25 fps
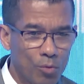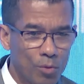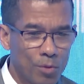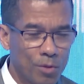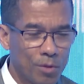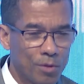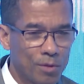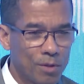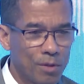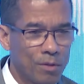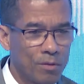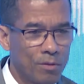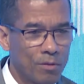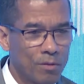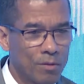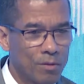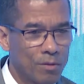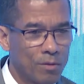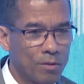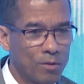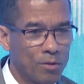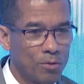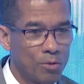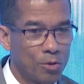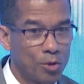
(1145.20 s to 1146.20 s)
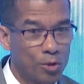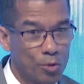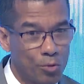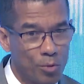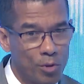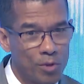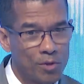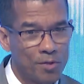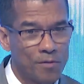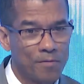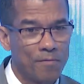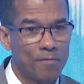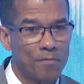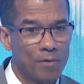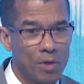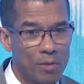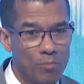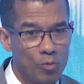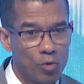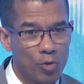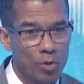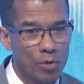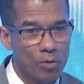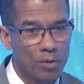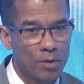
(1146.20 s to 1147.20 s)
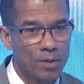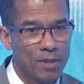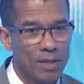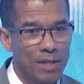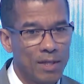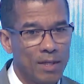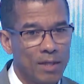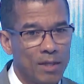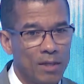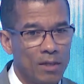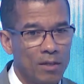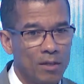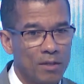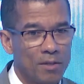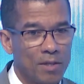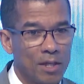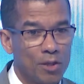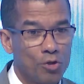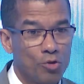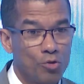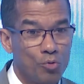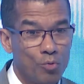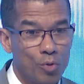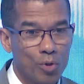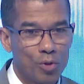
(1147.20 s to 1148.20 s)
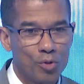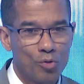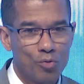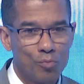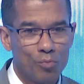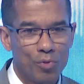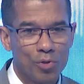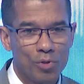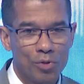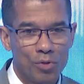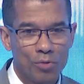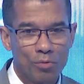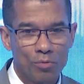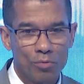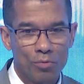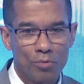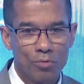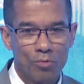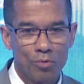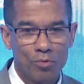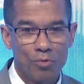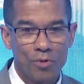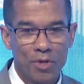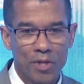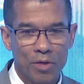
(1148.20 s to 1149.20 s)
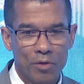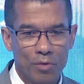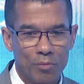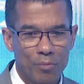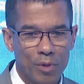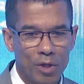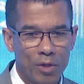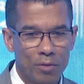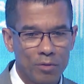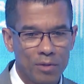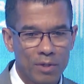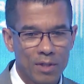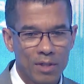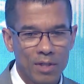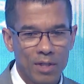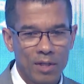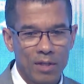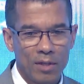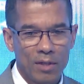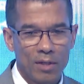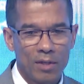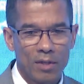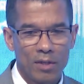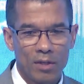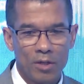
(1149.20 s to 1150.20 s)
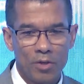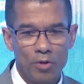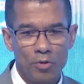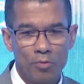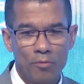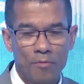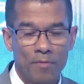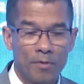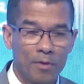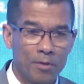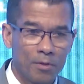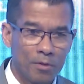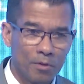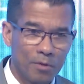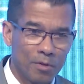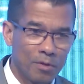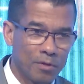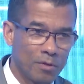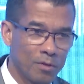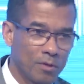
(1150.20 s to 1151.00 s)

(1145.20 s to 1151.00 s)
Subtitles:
word on the trust framework that you were supposed to hear about. You've heard